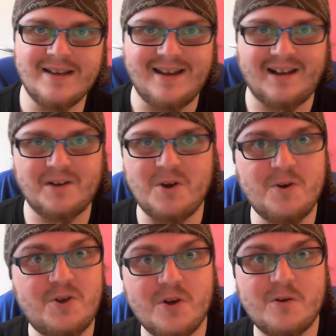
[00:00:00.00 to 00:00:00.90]
Hello
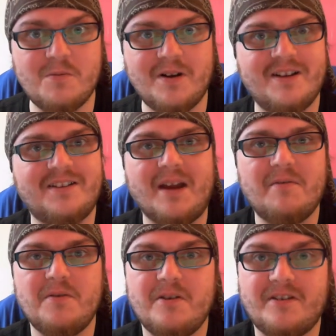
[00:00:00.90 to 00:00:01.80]
YouTube, it's time
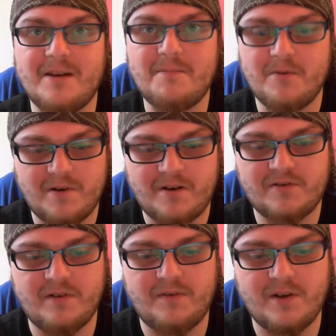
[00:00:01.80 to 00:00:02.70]
for another sample
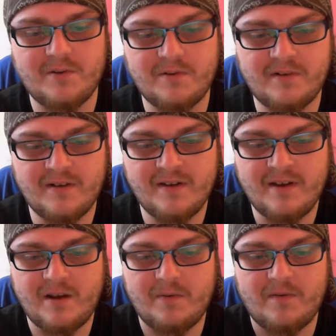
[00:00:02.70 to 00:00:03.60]
box review.
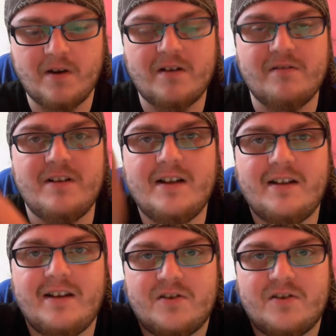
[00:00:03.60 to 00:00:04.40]
We've got a really